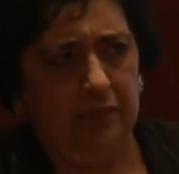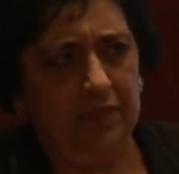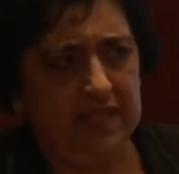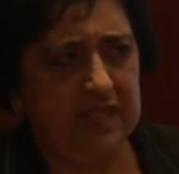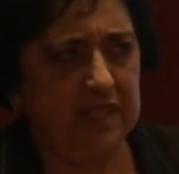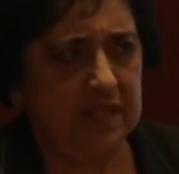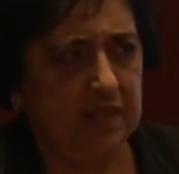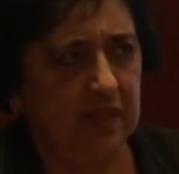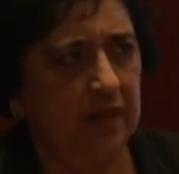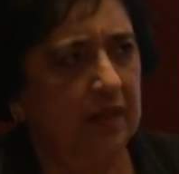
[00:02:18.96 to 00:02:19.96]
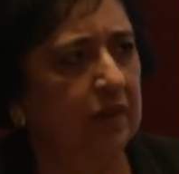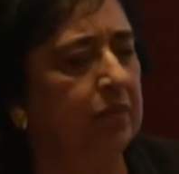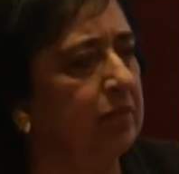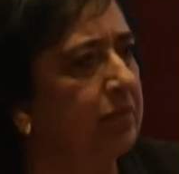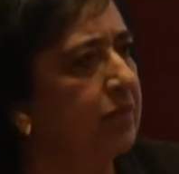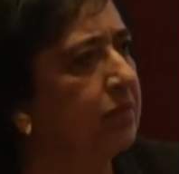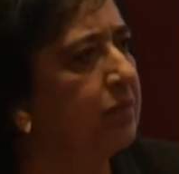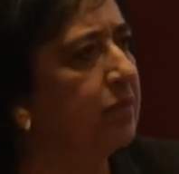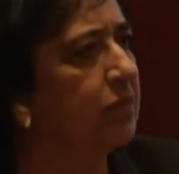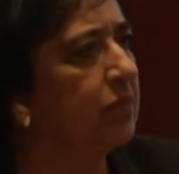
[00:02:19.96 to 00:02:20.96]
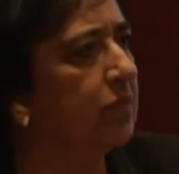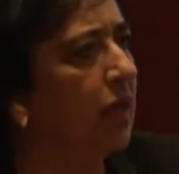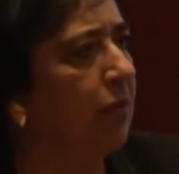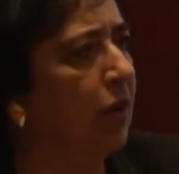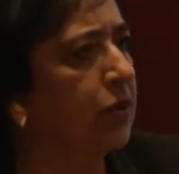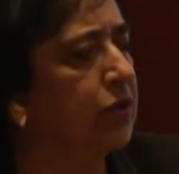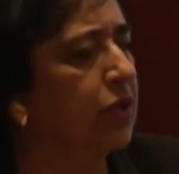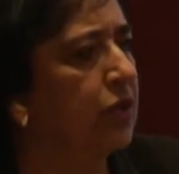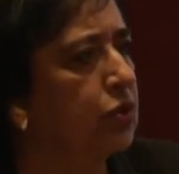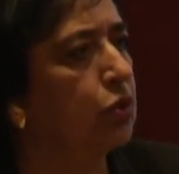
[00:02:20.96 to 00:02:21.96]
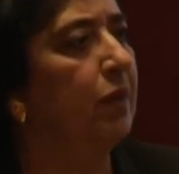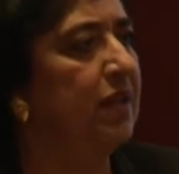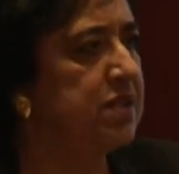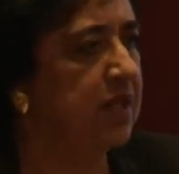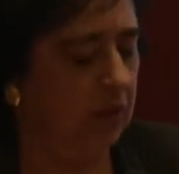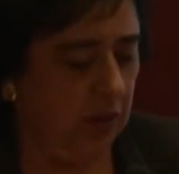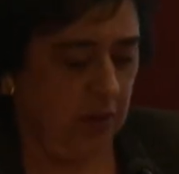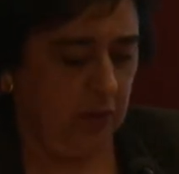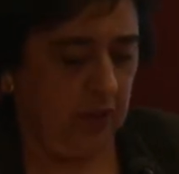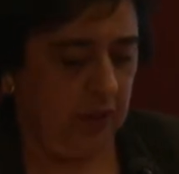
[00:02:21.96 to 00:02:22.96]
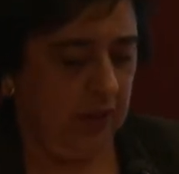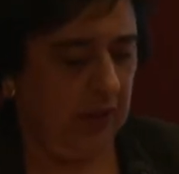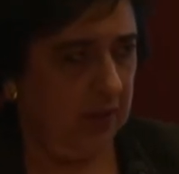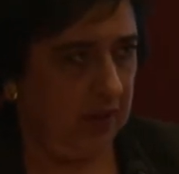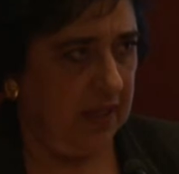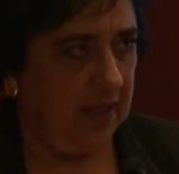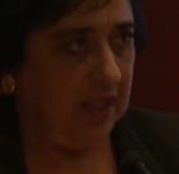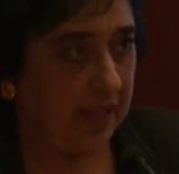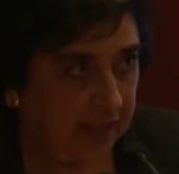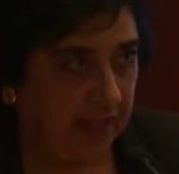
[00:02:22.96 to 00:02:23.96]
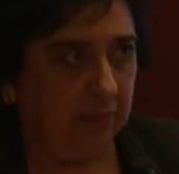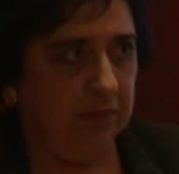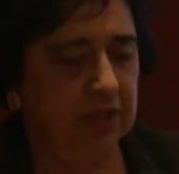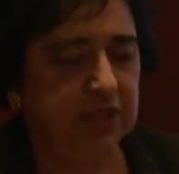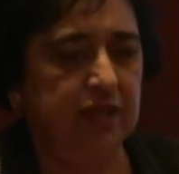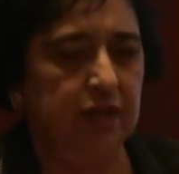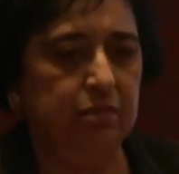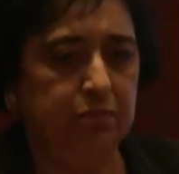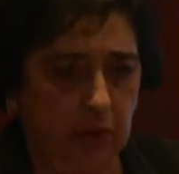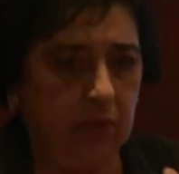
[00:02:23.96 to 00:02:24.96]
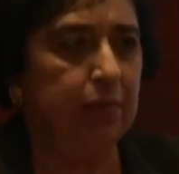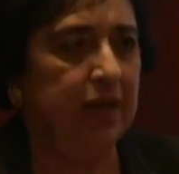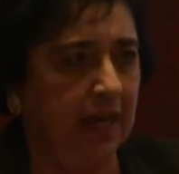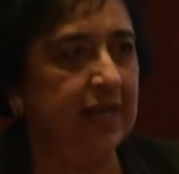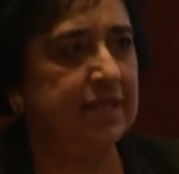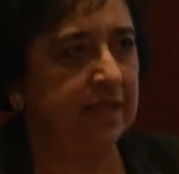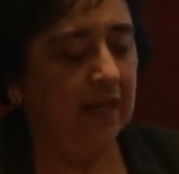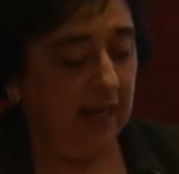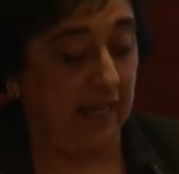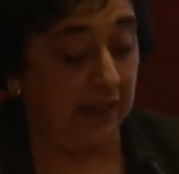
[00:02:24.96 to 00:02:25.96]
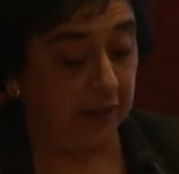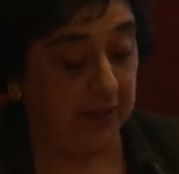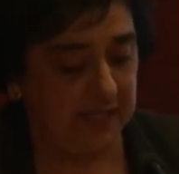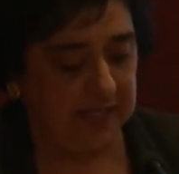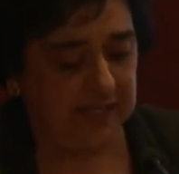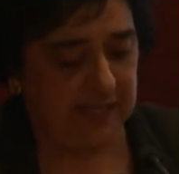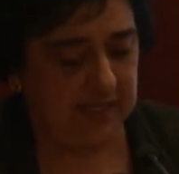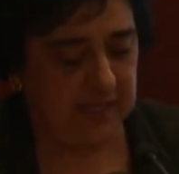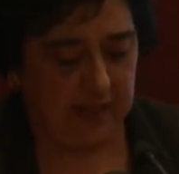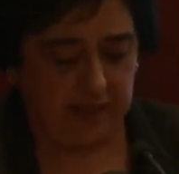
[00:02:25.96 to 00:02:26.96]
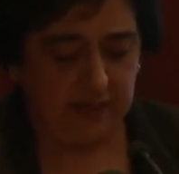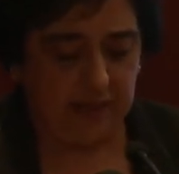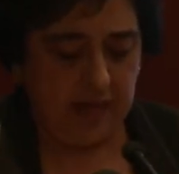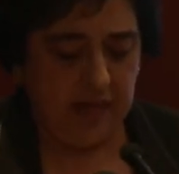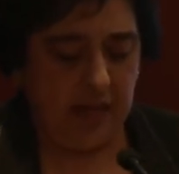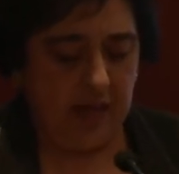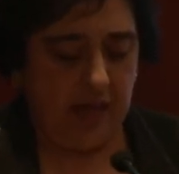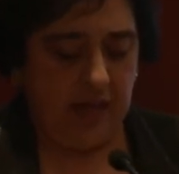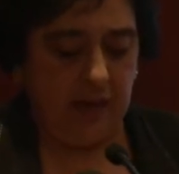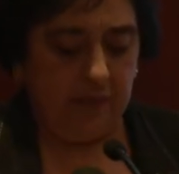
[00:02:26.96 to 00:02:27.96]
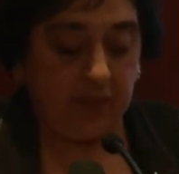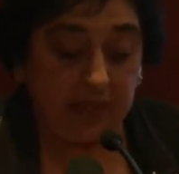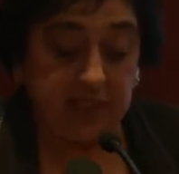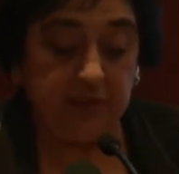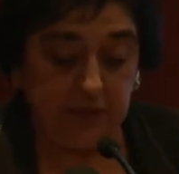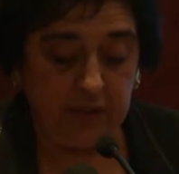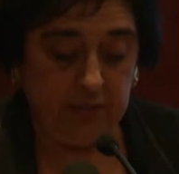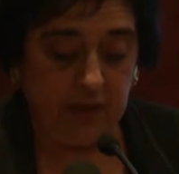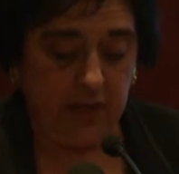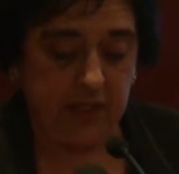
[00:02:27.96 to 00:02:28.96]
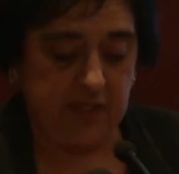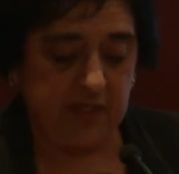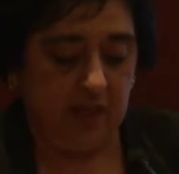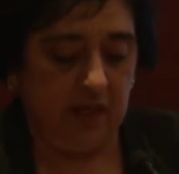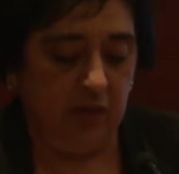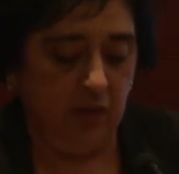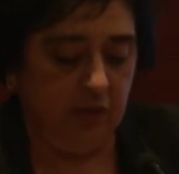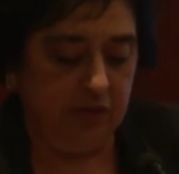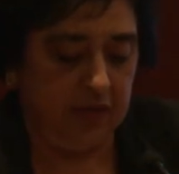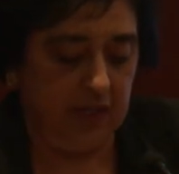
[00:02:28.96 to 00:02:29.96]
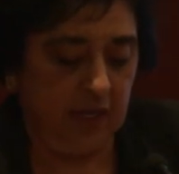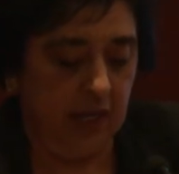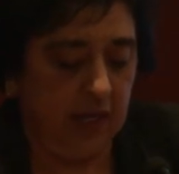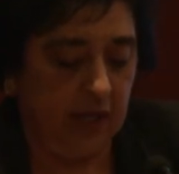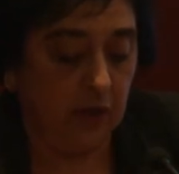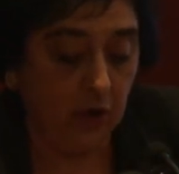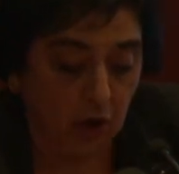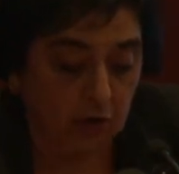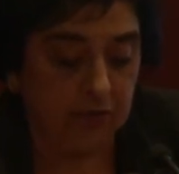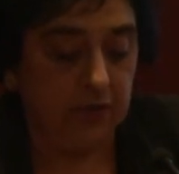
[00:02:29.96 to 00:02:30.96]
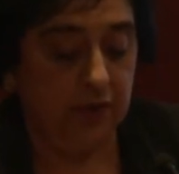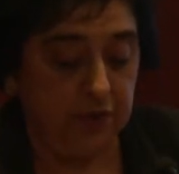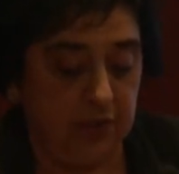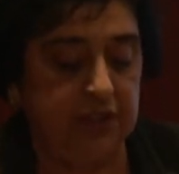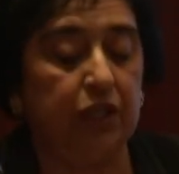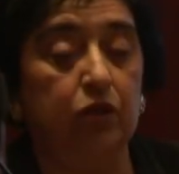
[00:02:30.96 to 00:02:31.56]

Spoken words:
This is about 2 months ago. The number probably has increased since then. In different parts of the globe, 30